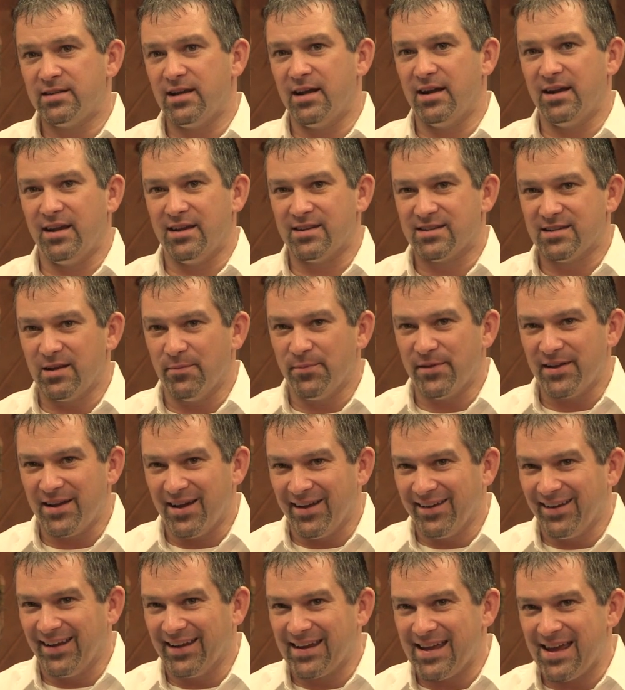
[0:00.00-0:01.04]
data is something
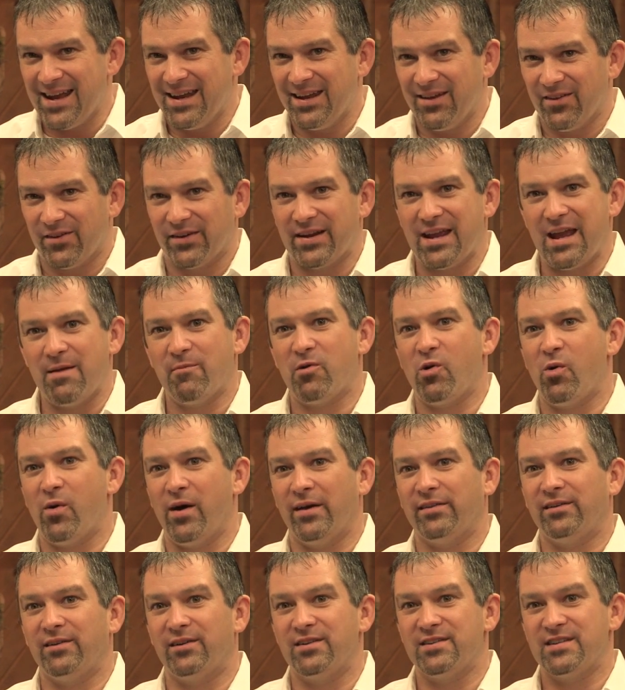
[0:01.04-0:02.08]
unlike any other game co
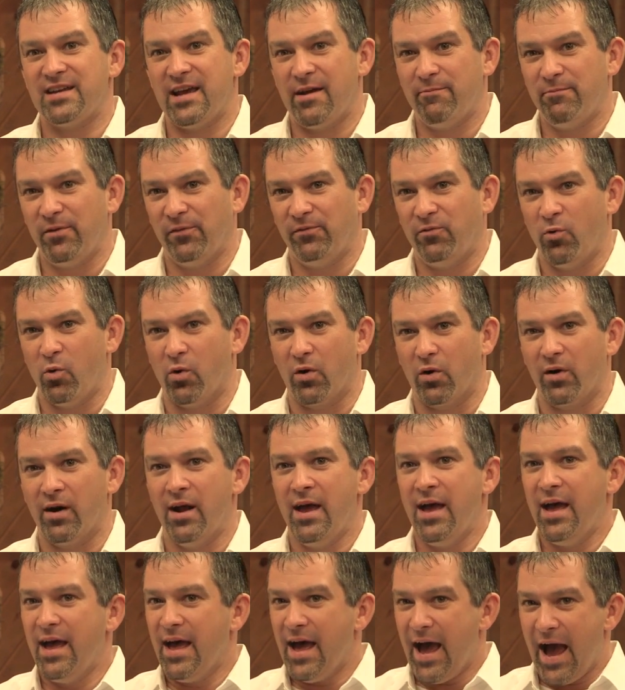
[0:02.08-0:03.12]
out there has had before.
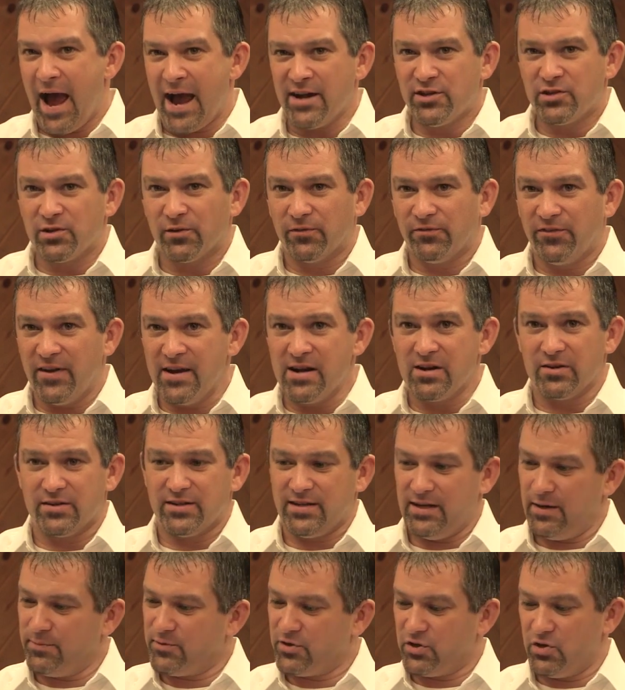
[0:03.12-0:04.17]
At your
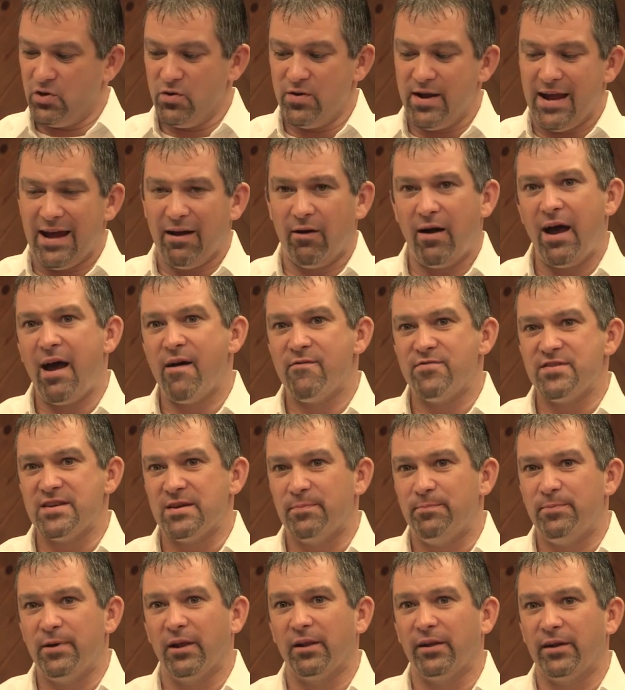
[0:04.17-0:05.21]
fingertips, you now have the
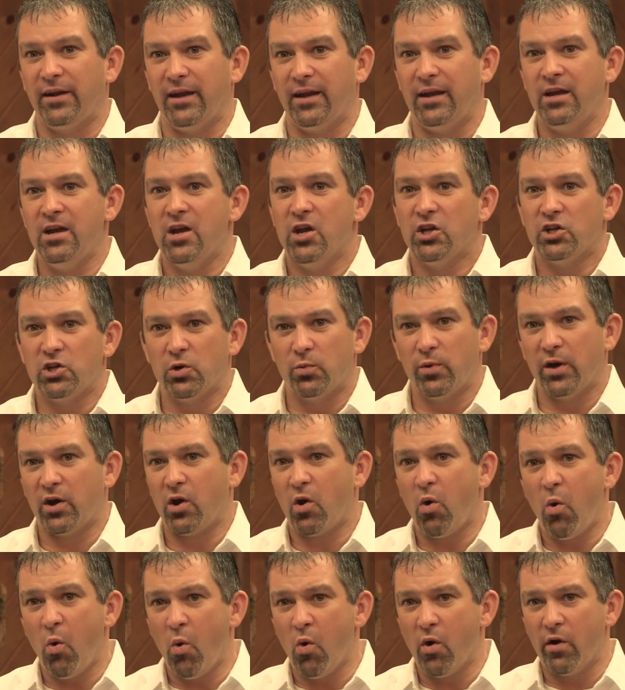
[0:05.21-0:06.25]
ability to
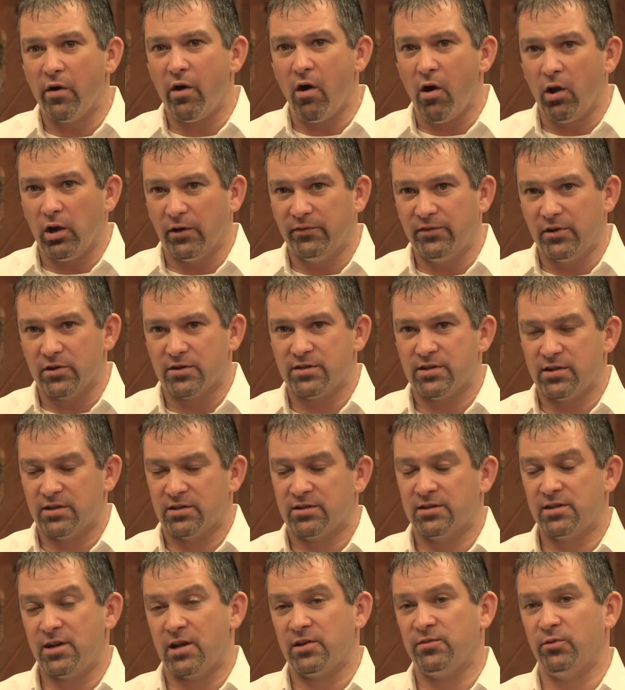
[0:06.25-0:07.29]
record all of your
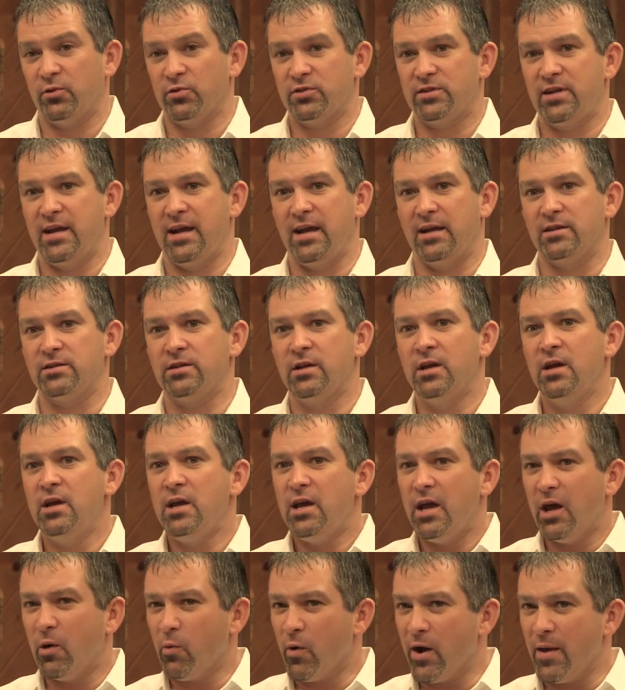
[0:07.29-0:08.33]
successful stands.
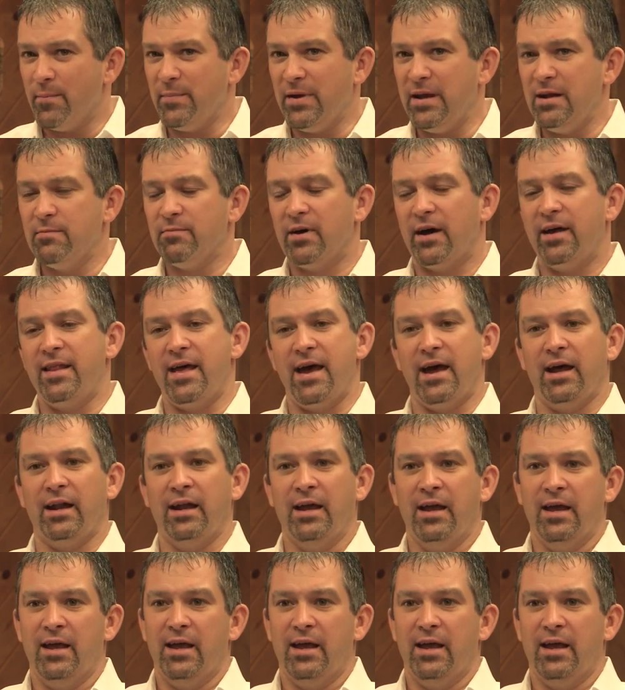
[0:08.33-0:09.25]
And what I mean by that,